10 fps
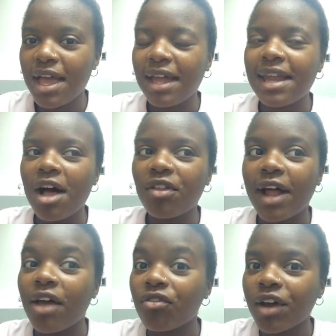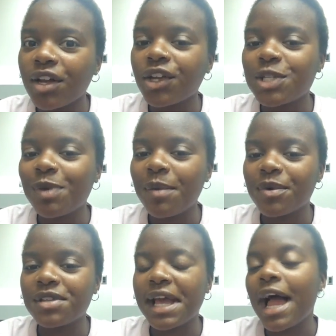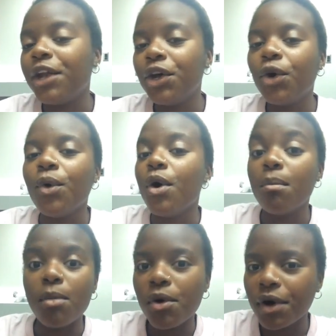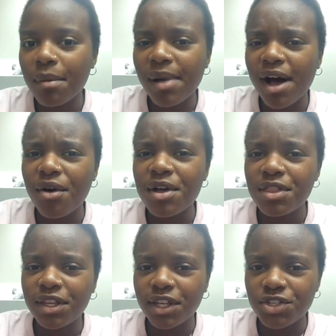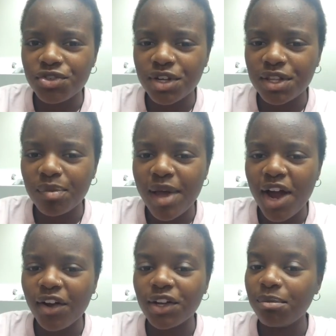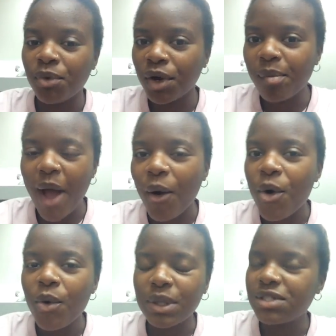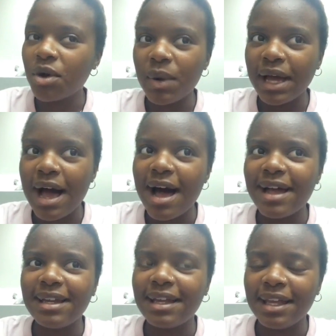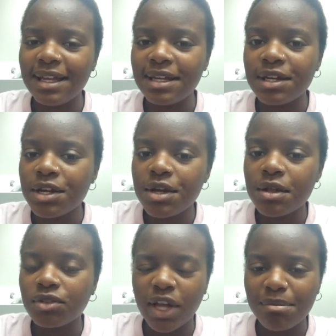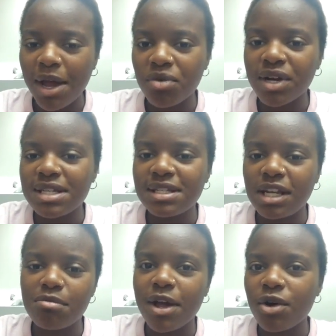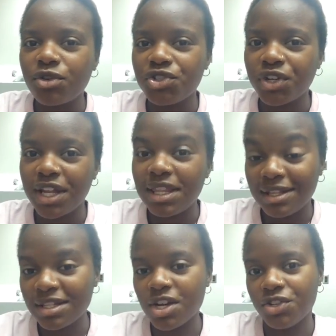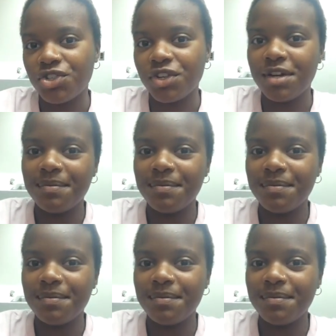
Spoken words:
And now that I've written those papers, like I know more about the history and the background and more about what's going on in like my race and in my culture in this country.